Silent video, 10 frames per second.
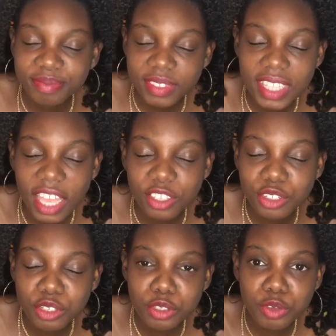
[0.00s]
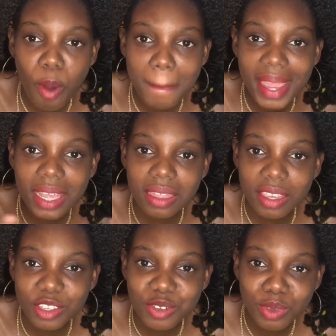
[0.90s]
There's just so many
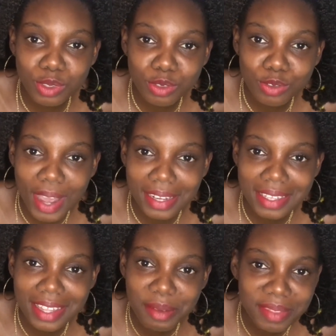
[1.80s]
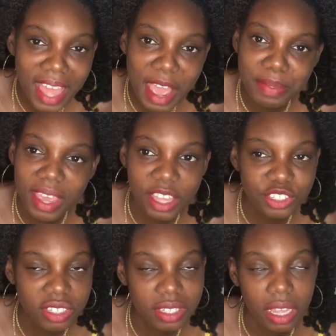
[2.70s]
things you want to do at the same time. They are
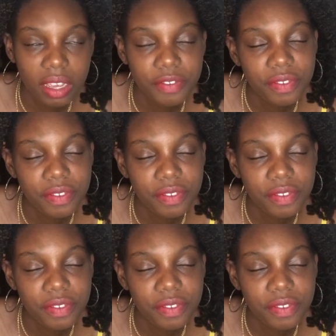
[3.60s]
just like,